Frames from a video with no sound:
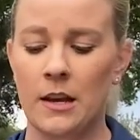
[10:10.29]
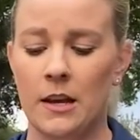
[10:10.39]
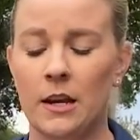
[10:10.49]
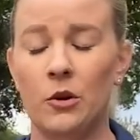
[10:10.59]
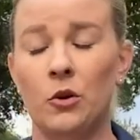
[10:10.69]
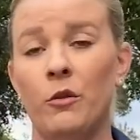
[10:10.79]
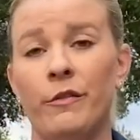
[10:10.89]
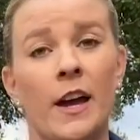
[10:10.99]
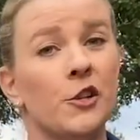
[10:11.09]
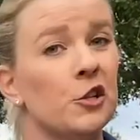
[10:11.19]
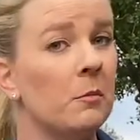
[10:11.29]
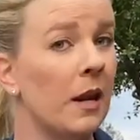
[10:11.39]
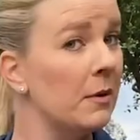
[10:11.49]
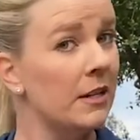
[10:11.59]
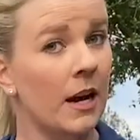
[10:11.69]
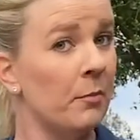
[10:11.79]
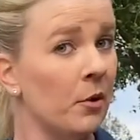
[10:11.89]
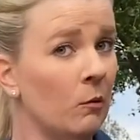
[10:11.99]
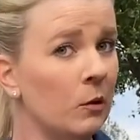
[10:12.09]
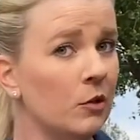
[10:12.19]
a good old-fashioned baby
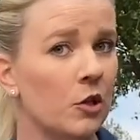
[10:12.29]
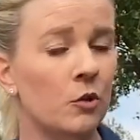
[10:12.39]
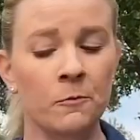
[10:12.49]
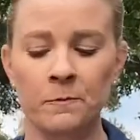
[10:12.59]
diaper will do.